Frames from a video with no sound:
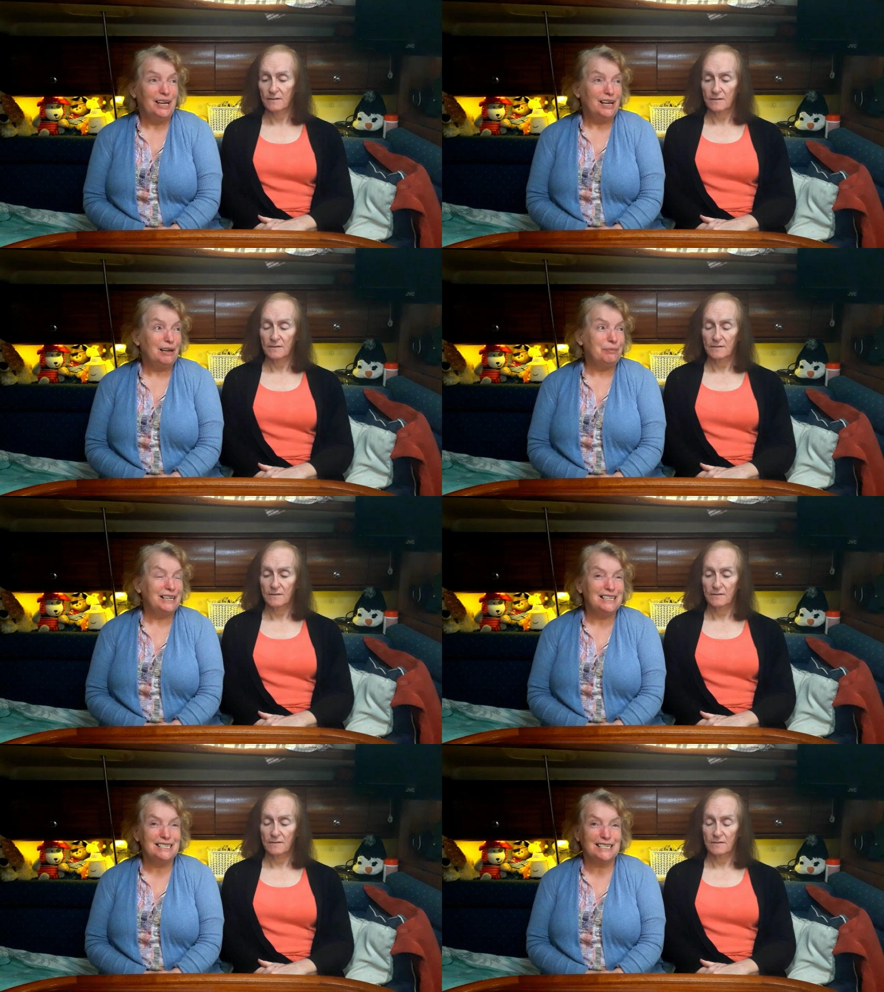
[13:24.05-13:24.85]
Speaker 1: I
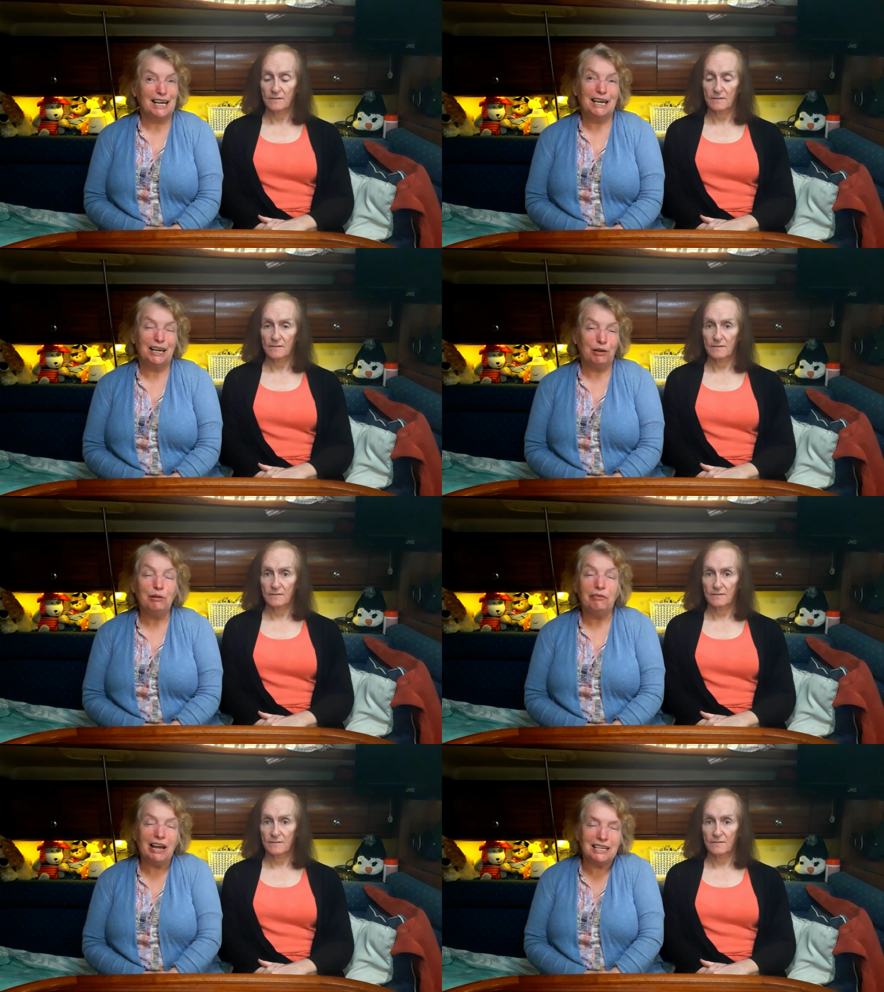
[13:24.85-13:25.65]
mean, say,
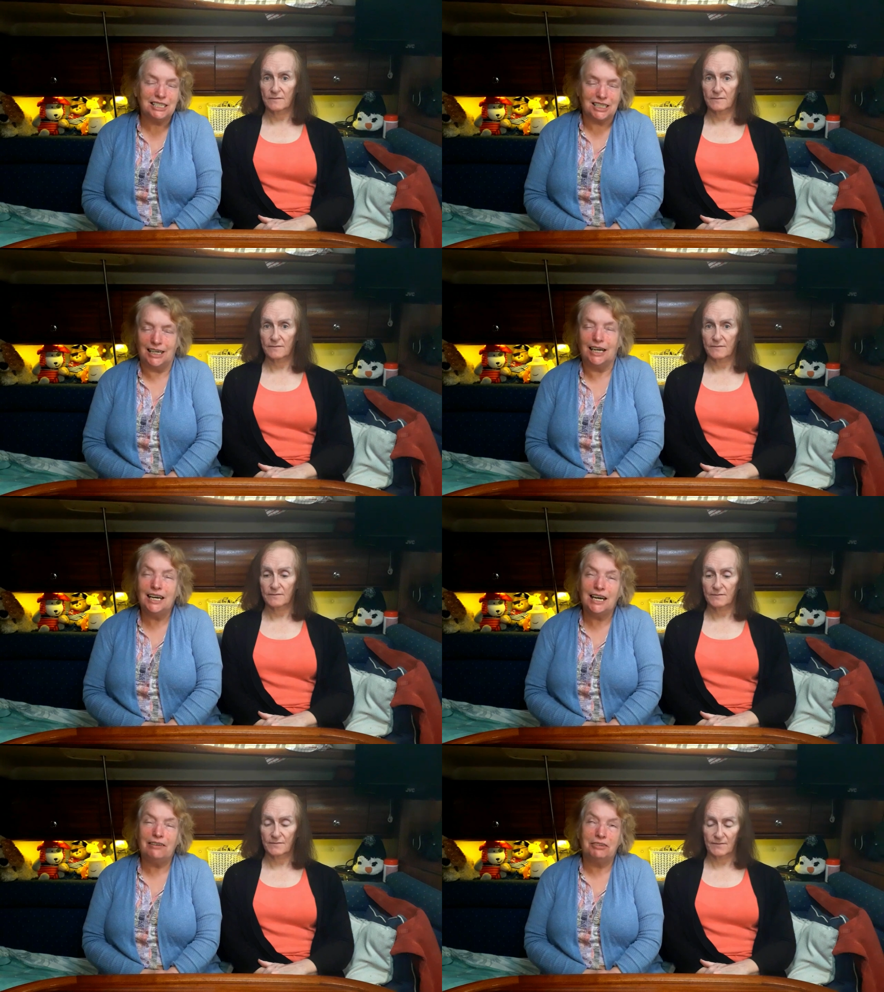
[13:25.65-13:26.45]
eventually,
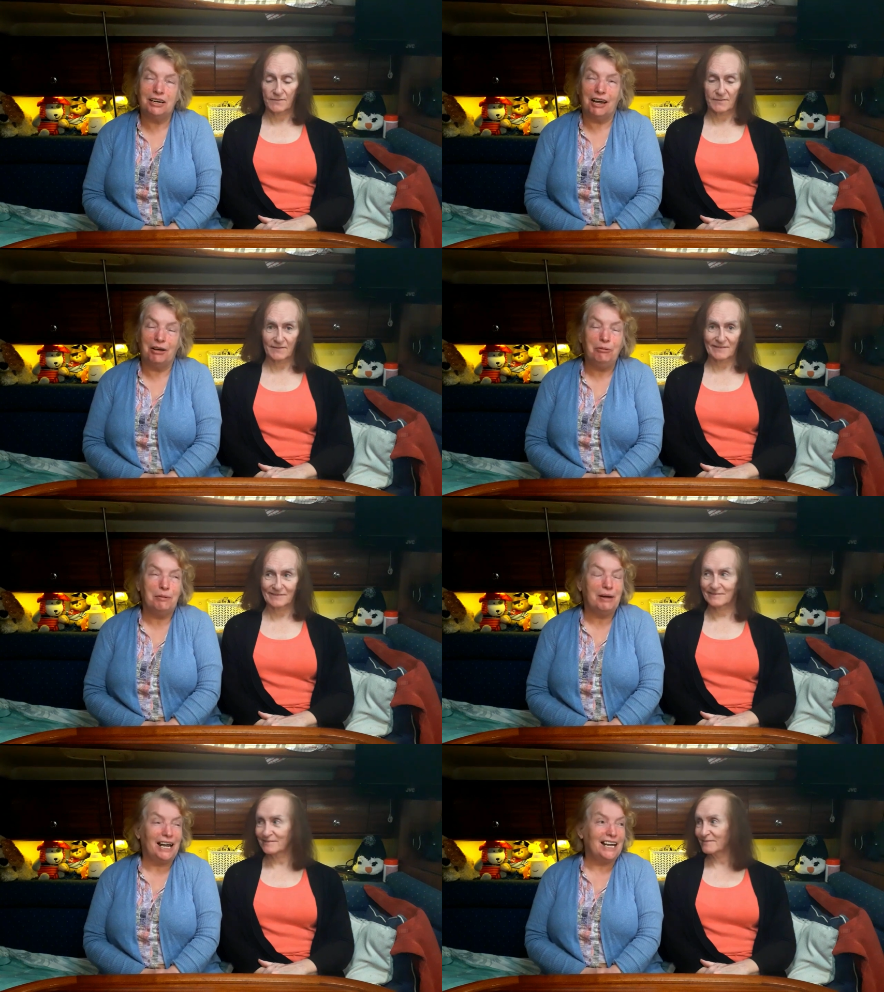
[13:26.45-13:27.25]
you never know, we
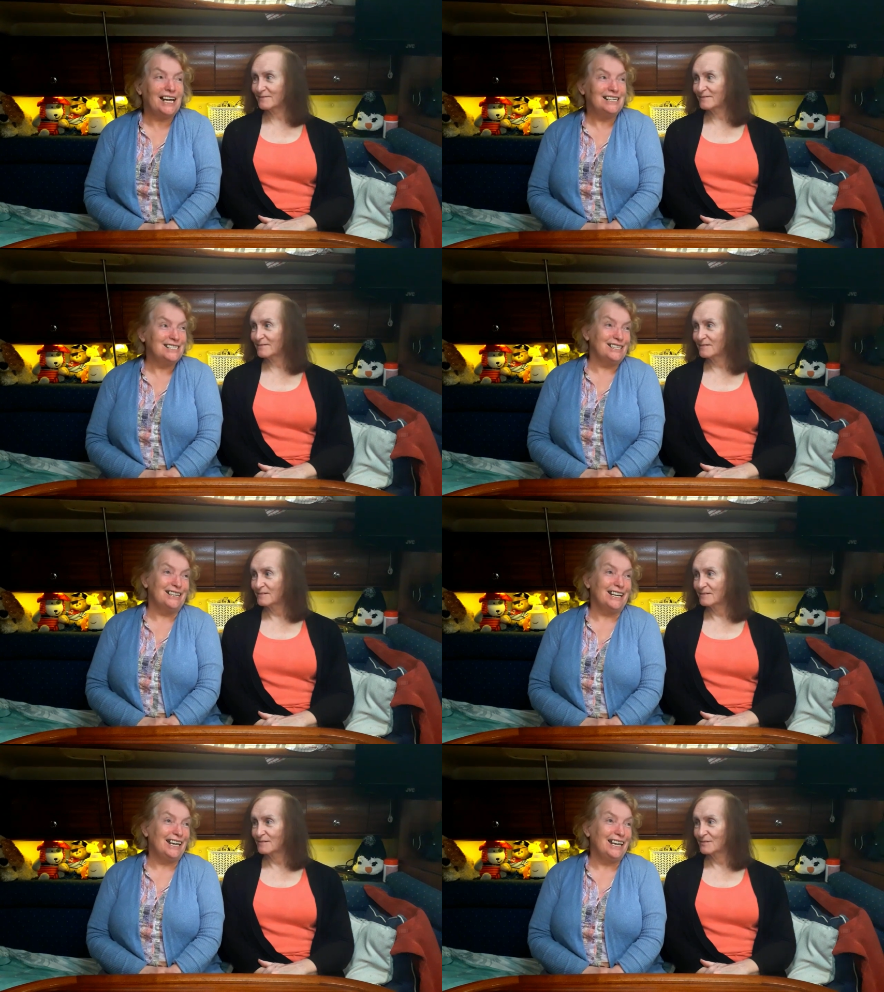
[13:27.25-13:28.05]
might get to
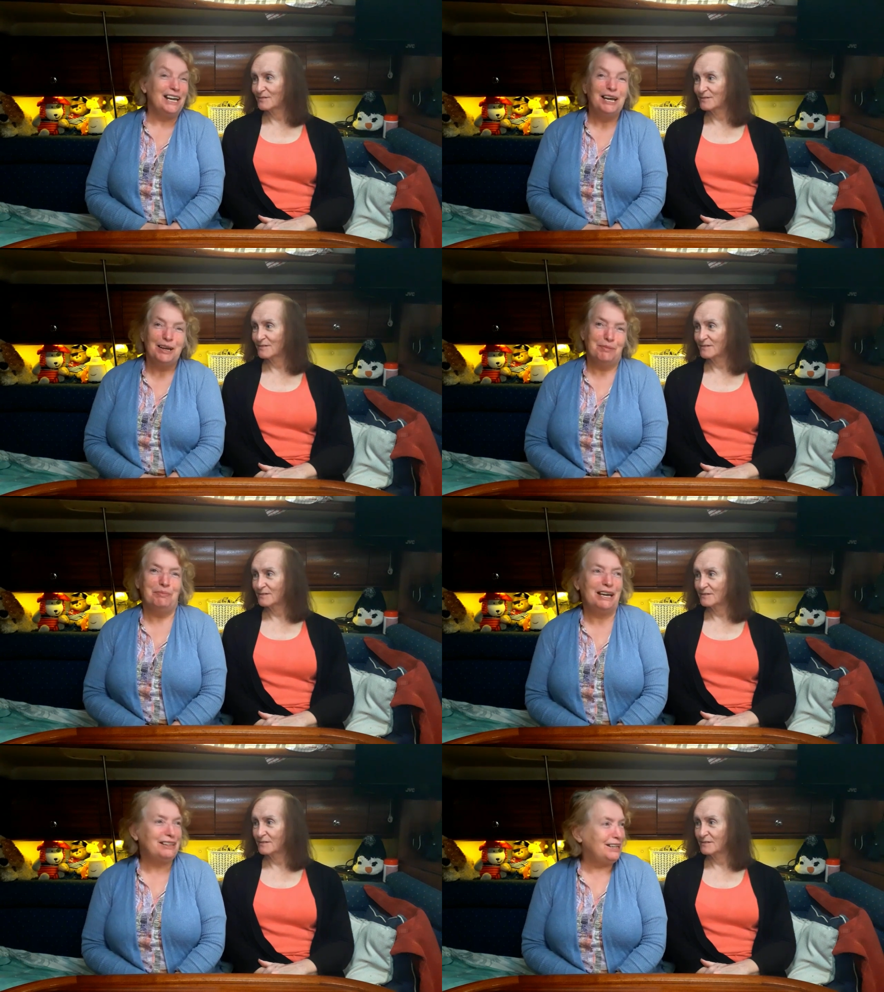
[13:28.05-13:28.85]
the
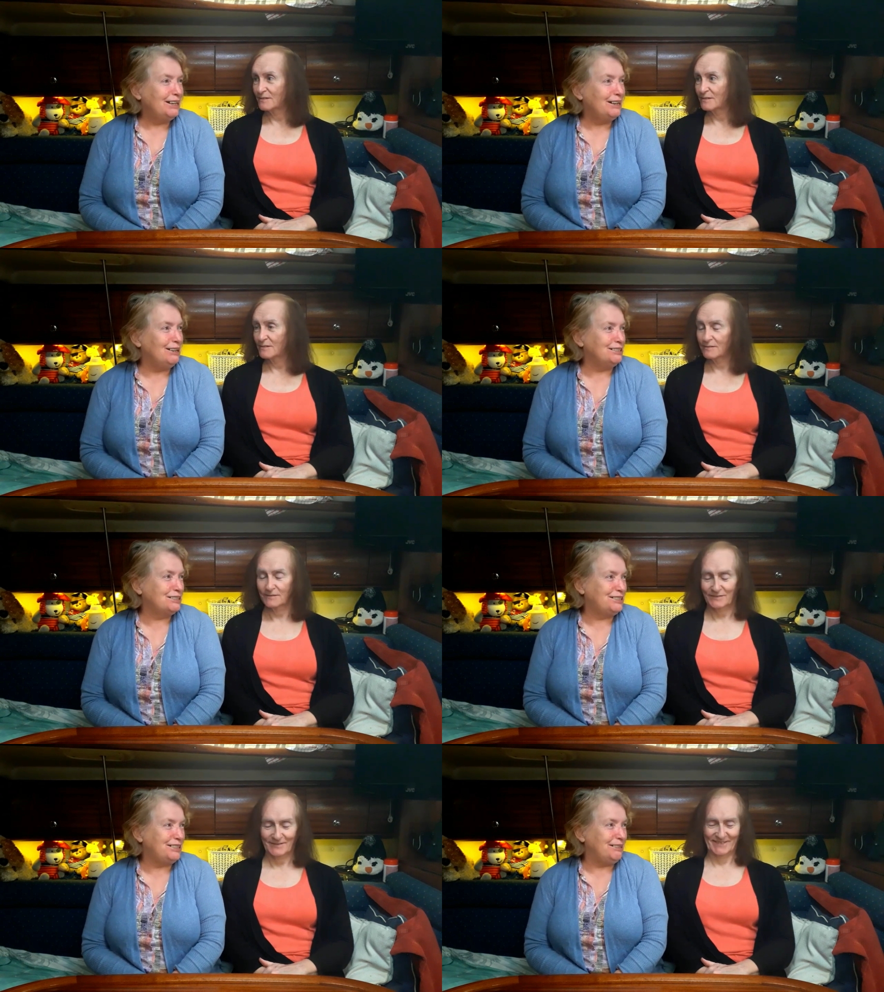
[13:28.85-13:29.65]
bathing
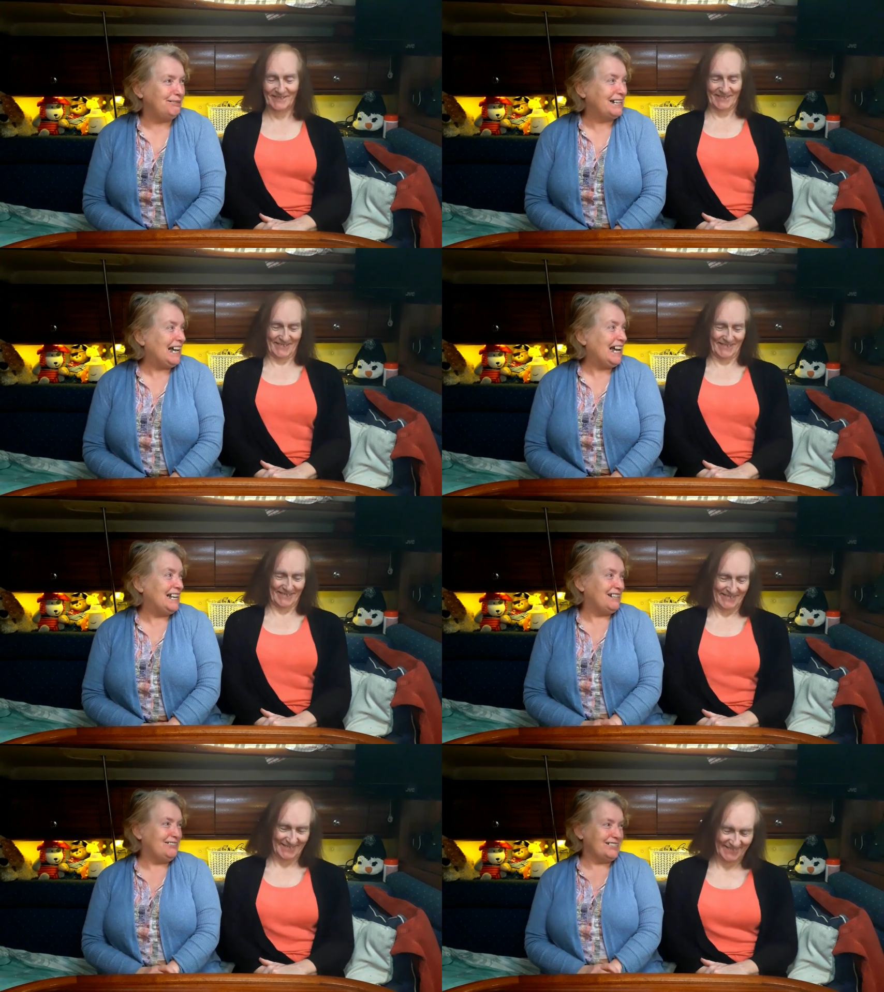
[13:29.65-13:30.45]
costume kind of